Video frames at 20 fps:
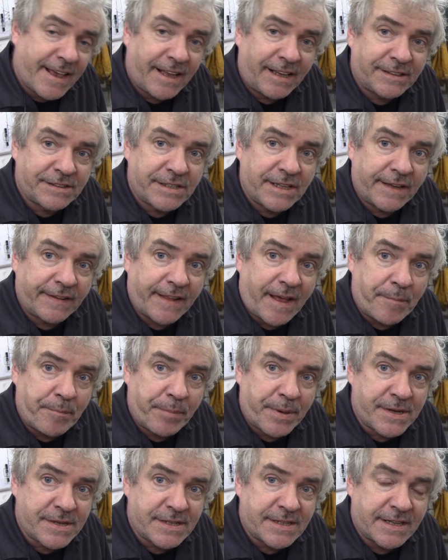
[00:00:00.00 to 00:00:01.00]
I'll take that
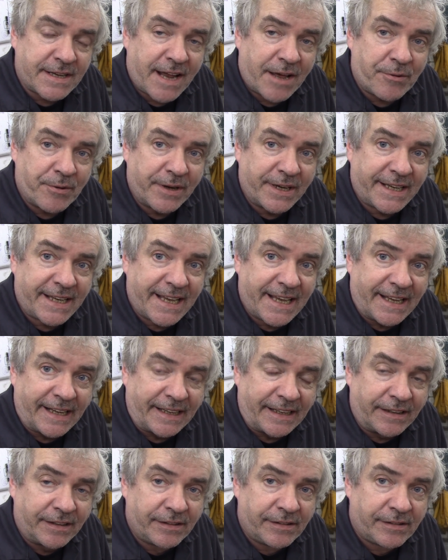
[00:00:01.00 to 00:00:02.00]
piston out again